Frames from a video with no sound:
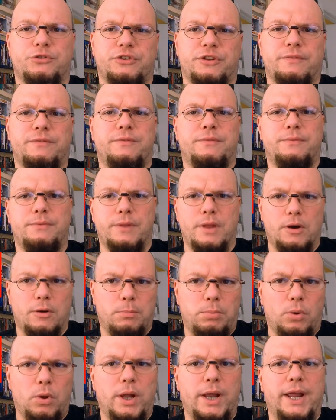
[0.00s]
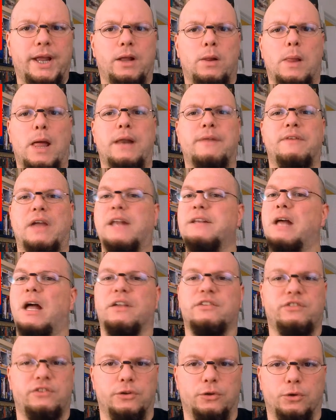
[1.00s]
If they're playing a lot of End
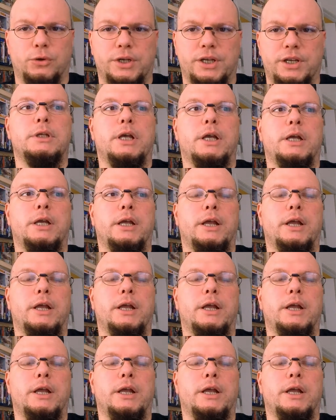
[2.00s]
Hostilities,